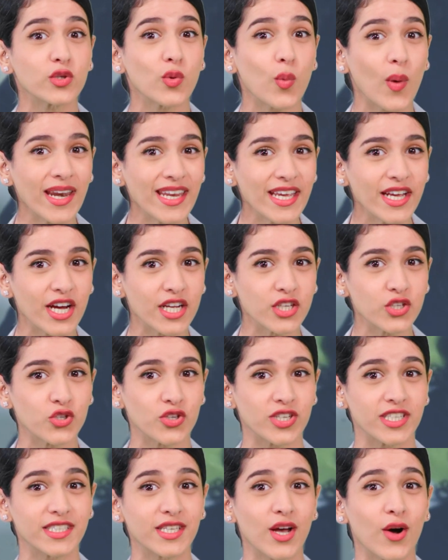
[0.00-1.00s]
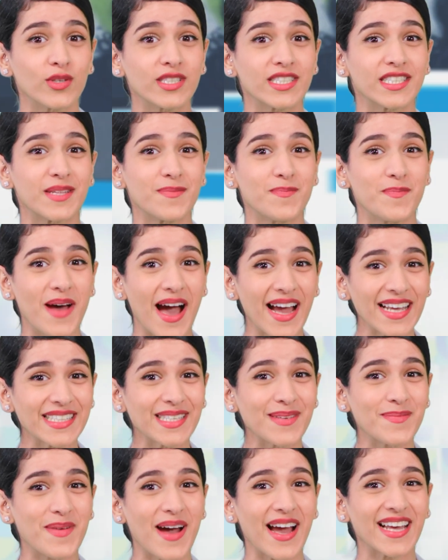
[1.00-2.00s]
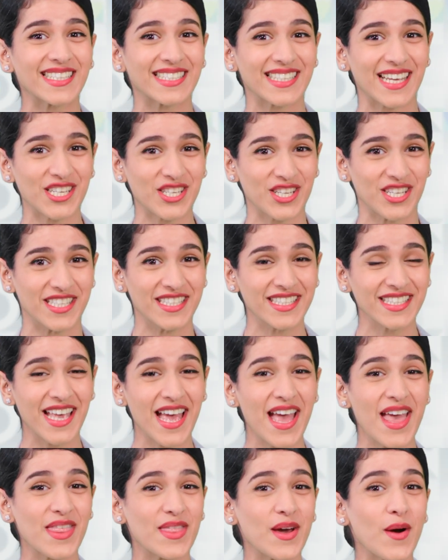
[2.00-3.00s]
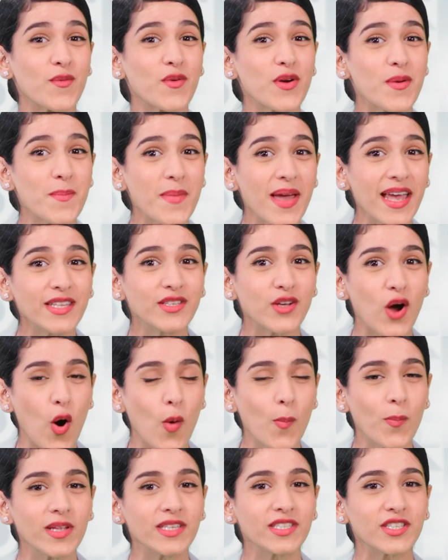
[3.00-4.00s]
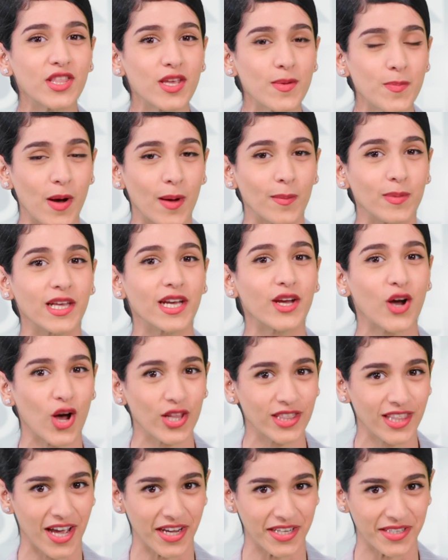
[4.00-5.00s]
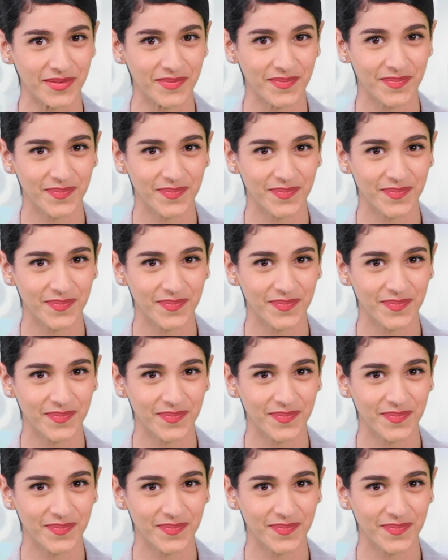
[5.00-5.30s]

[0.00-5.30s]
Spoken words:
20 countries hosted back-to-back sessions that were made open to the public online.